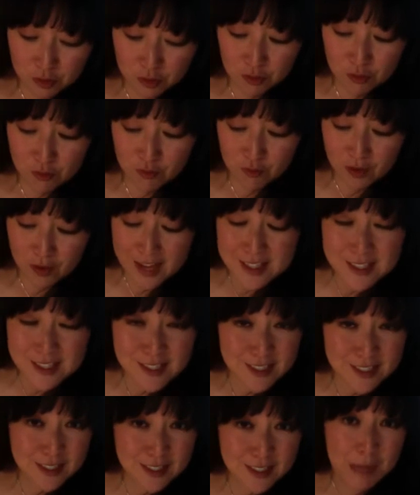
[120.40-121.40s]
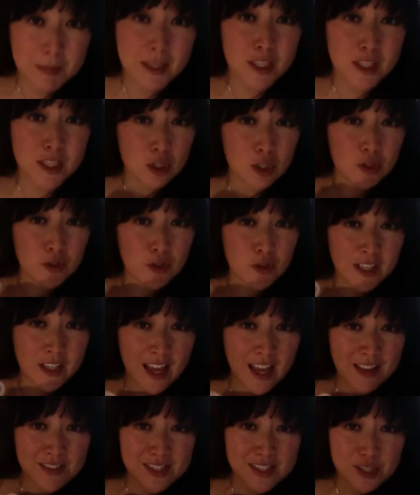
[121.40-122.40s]
Granted, I mean, you know, you can
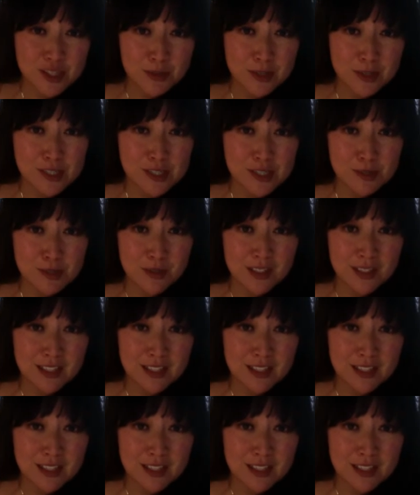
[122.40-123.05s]
have situations where the